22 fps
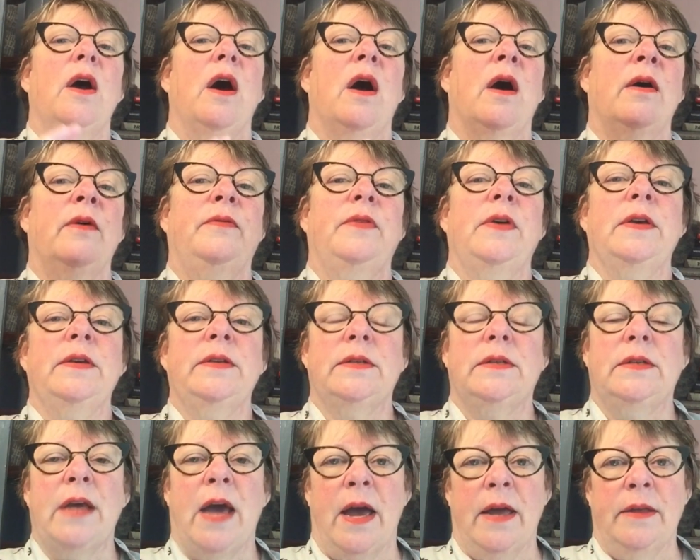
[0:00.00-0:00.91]
of his
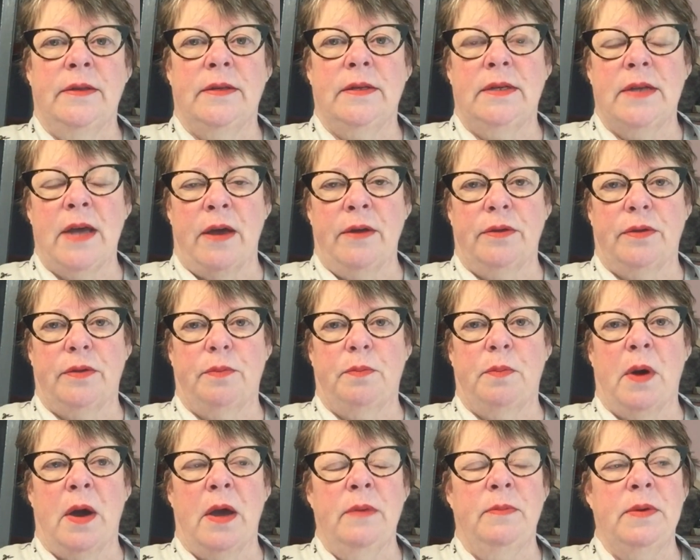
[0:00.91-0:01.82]
dad's death
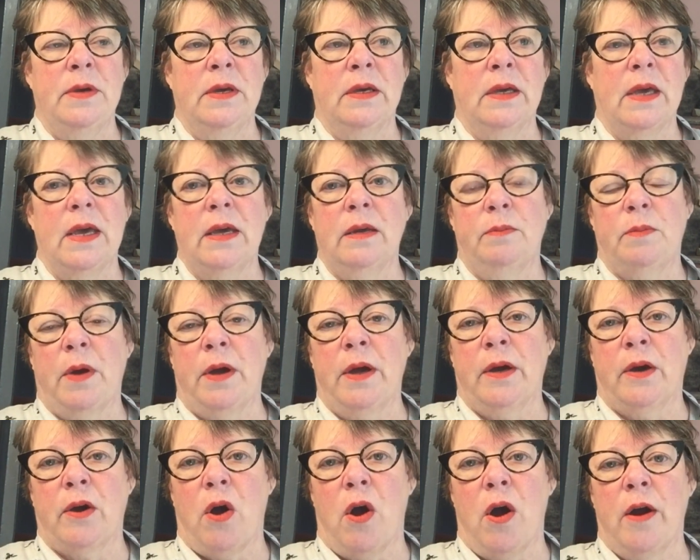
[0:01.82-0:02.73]
by being hit by
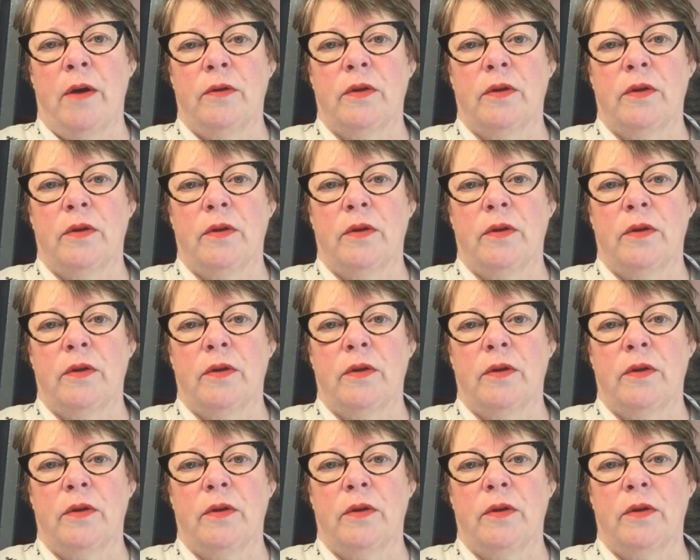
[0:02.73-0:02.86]
a car.